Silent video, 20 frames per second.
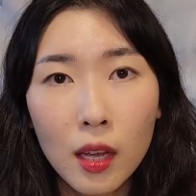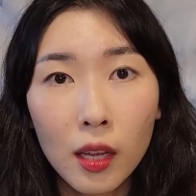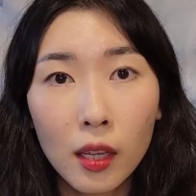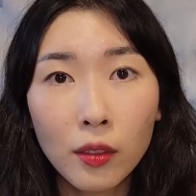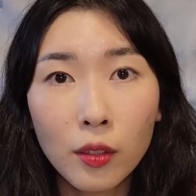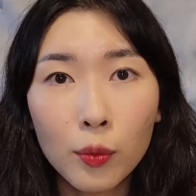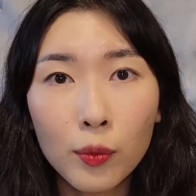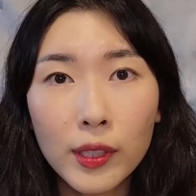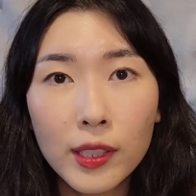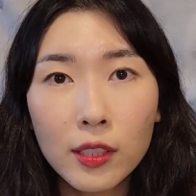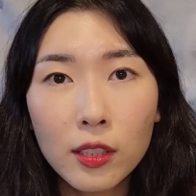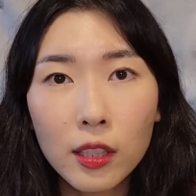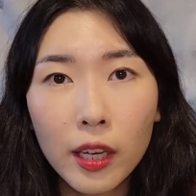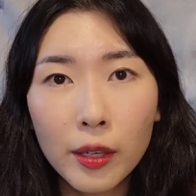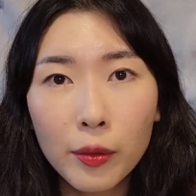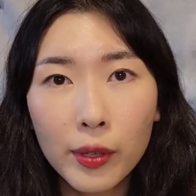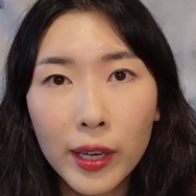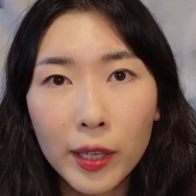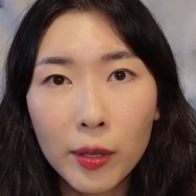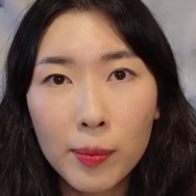And the reason
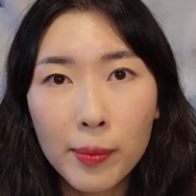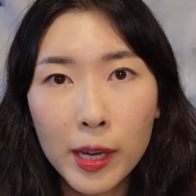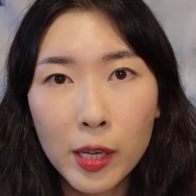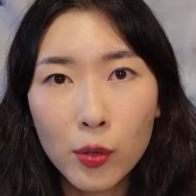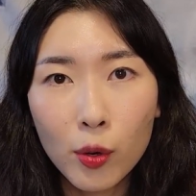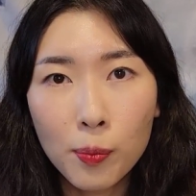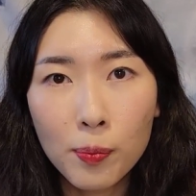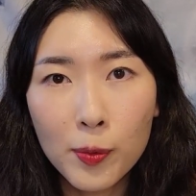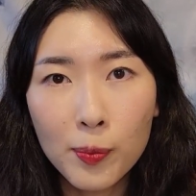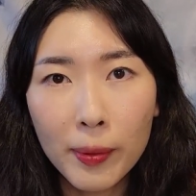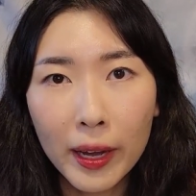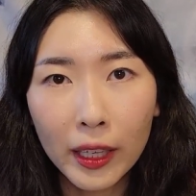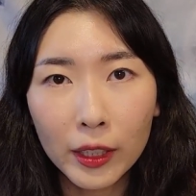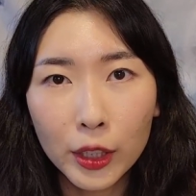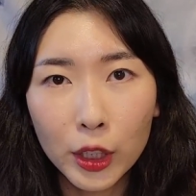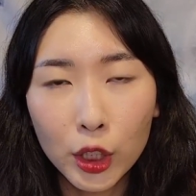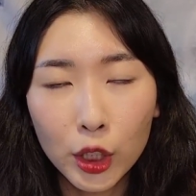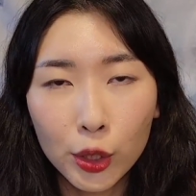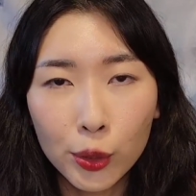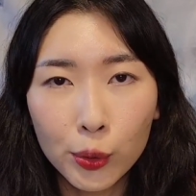I recommend open back
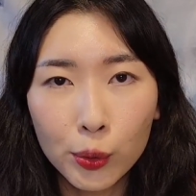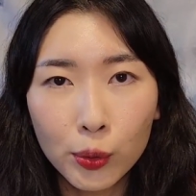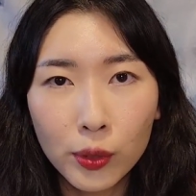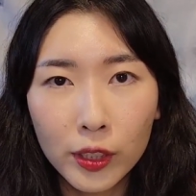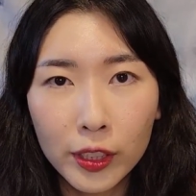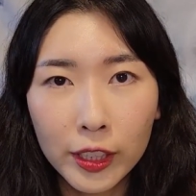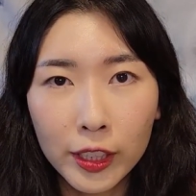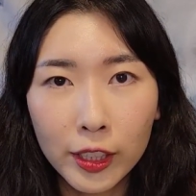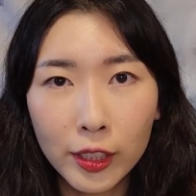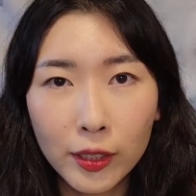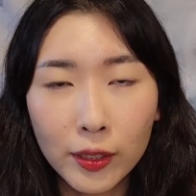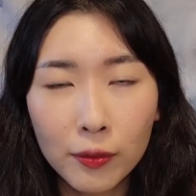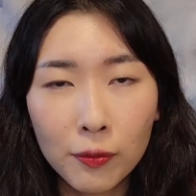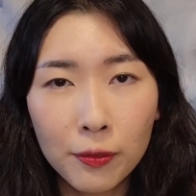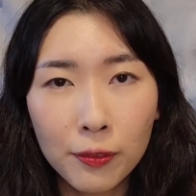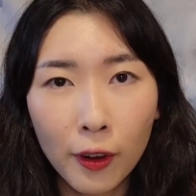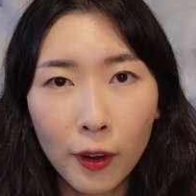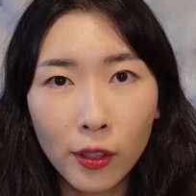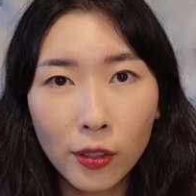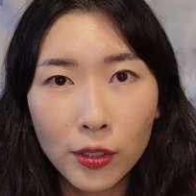shoes is
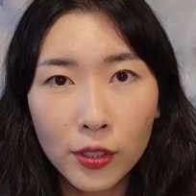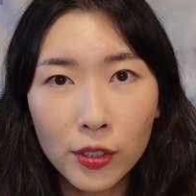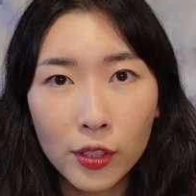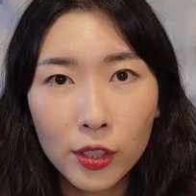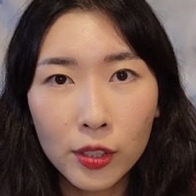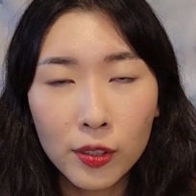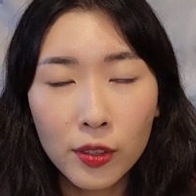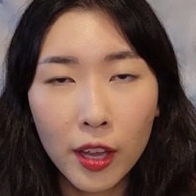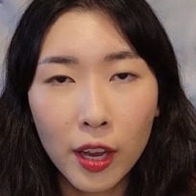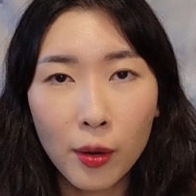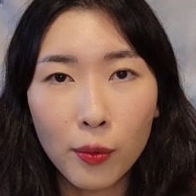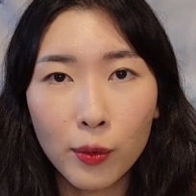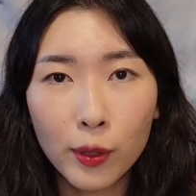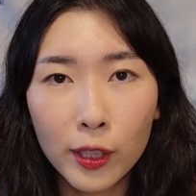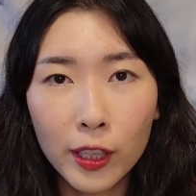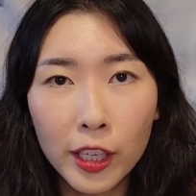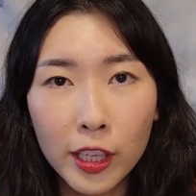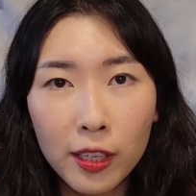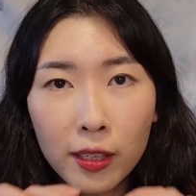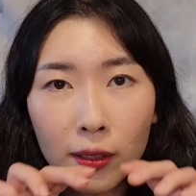first, they
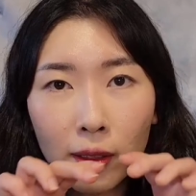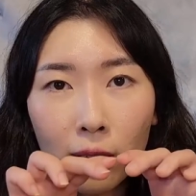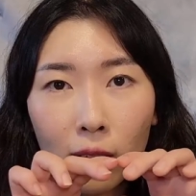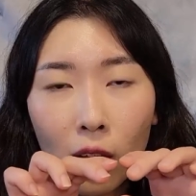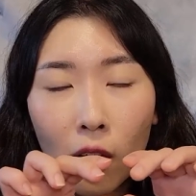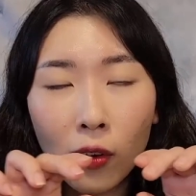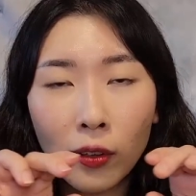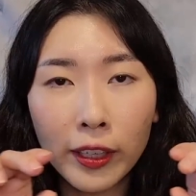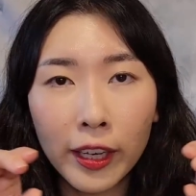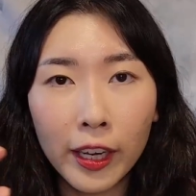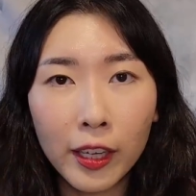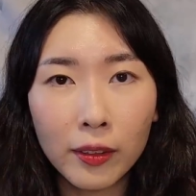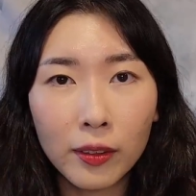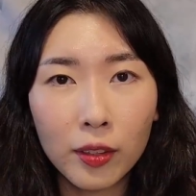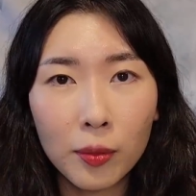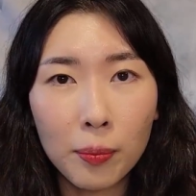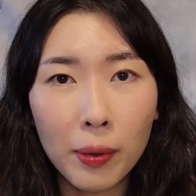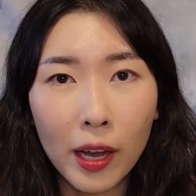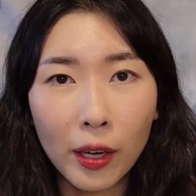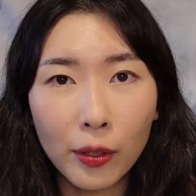really elongate
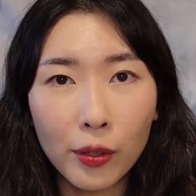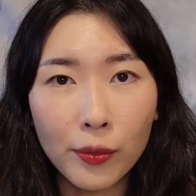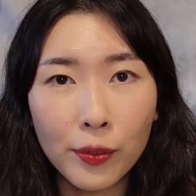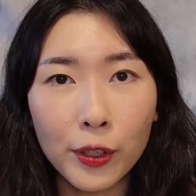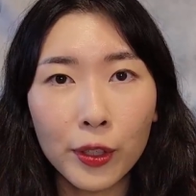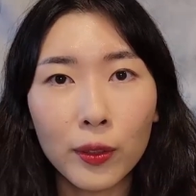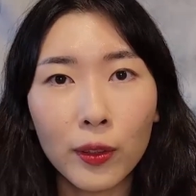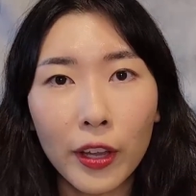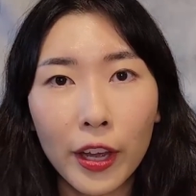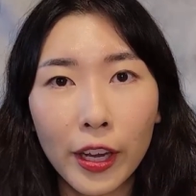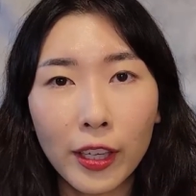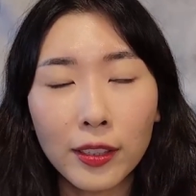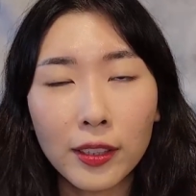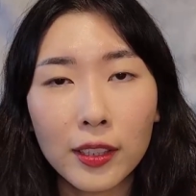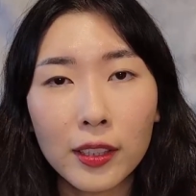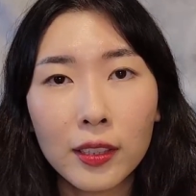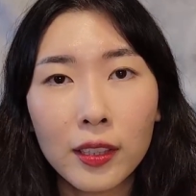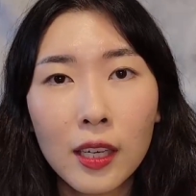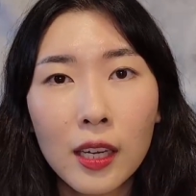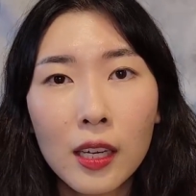the back of your
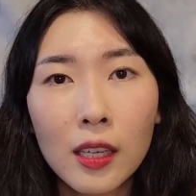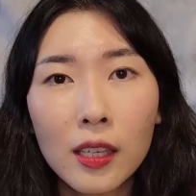legs.